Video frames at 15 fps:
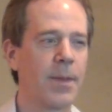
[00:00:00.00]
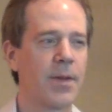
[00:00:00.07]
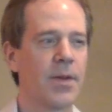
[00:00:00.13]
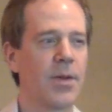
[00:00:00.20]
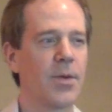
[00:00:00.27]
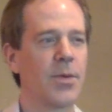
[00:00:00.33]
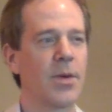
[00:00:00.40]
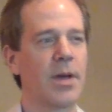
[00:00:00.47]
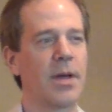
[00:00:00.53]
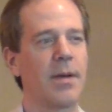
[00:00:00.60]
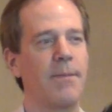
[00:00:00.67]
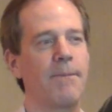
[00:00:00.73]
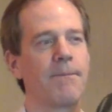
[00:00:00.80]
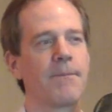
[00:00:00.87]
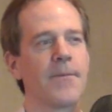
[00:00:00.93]

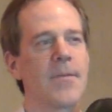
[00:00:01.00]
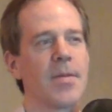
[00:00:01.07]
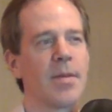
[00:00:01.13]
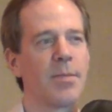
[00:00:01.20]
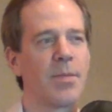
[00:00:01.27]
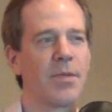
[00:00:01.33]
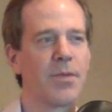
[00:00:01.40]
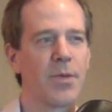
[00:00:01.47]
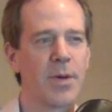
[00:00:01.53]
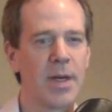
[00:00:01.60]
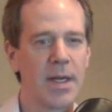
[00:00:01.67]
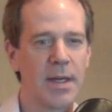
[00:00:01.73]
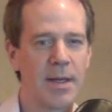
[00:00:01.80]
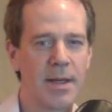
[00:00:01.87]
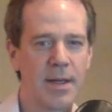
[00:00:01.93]
So
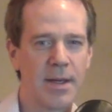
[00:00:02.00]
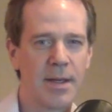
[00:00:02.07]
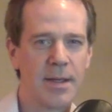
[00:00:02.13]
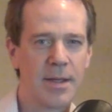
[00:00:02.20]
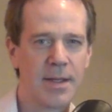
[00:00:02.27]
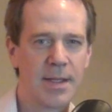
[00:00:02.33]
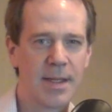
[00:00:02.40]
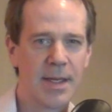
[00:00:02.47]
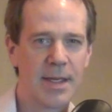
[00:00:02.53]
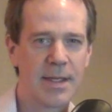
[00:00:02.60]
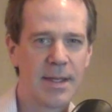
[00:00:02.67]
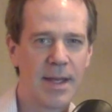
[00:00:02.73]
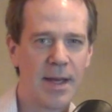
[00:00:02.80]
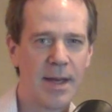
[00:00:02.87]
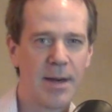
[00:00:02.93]
before I
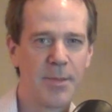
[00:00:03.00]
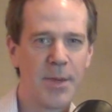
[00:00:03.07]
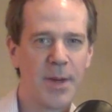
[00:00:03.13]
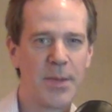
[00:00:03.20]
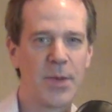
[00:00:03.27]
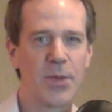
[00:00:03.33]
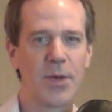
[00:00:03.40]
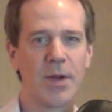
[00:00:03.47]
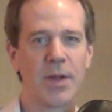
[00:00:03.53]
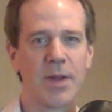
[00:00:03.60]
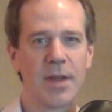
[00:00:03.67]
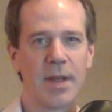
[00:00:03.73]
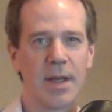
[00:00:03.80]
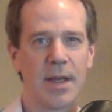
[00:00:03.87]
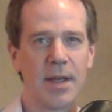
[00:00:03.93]
discuss that, it might be
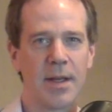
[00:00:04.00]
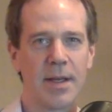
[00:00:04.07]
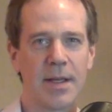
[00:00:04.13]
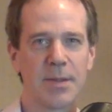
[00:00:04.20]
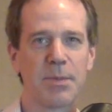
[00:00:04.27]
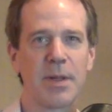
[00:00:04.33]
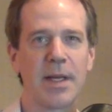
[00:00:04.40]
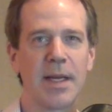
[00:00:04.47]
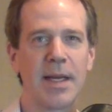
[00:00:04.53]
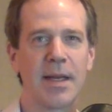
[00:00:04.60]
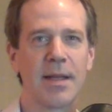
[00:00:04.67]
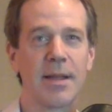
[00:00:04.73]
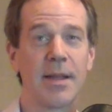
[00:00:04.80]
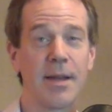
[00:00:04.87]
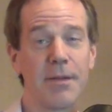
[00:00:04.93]
worth
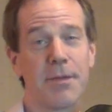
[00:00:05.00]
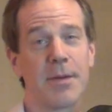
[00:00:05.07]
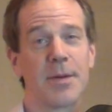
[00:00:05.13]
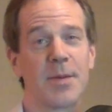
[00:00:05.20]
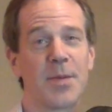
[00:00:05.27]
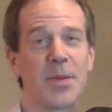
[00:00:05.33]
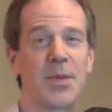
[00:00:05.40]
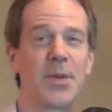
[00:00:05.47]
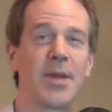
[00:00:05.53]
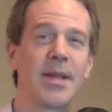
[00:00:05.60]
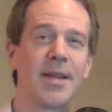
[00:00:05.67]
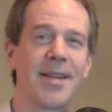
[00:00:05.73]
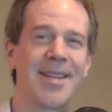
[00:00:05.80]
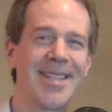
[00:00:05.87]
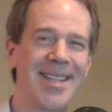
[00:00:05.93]
explaining the difference
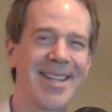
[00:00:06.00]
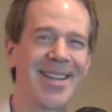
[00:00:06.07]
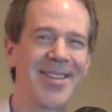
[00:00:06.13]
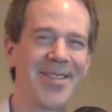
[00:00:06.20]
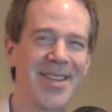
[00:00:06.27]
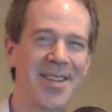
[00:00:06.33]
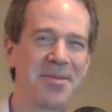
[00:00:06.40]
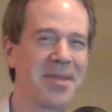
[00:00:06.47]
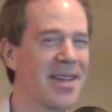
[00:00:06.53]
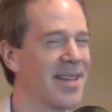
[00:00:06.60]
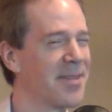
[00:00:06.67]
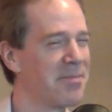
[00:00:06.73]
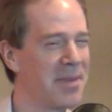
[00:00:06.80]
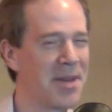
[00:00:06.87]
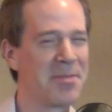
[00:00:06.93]
between a jig and a reel,
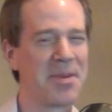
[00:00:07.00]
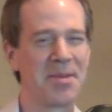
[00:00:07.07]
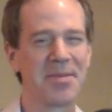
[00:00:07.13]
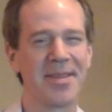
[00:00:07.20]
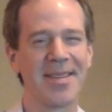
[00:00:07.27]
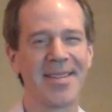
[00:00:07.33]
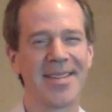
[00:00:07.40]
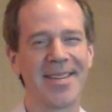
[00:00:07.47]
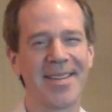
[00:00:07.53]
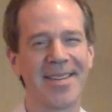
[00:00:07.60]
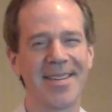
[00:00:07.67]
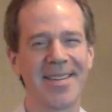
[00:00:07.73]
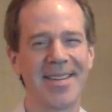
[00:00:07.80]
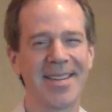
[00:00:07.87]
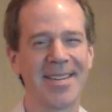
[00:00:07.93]
because many people
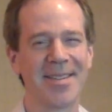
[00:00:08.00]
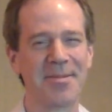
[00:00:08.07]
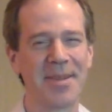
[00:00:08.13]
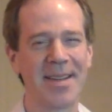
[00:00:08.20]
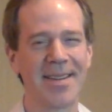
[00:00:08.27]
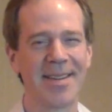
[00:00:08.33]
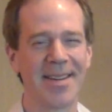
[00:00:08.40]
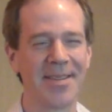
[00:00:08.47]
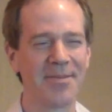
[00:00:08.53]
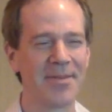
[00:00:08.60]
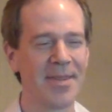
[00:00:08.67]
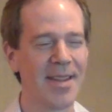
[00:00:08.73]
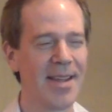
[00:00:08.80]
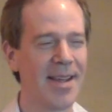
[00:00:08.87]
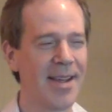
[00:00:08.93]
are a little bit
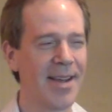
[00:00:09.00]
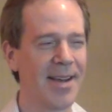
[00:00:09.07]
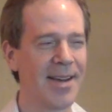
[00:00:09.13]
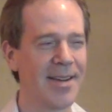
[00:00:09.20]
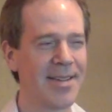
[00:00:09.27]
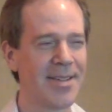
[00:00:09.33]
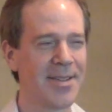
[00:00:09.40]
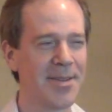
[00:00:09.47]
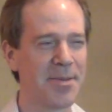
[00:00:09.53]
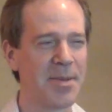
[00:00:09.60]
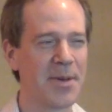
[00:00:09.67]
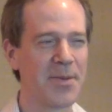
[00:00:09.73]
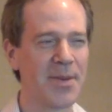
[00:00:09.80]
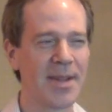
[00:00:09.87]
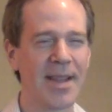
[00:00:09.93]
unsure
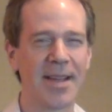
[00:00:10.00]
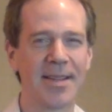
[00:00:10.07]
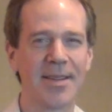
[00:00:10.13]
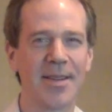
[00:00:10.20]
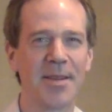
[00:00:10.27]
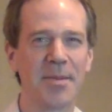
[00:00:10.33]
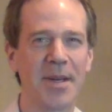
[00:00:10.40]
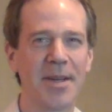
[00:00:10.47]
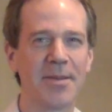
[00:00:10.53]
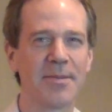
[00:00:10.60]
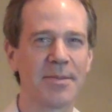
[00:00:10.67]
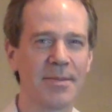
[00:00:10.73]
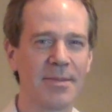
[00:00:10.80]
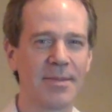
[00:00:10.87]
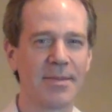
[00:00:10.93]
about what that's all about.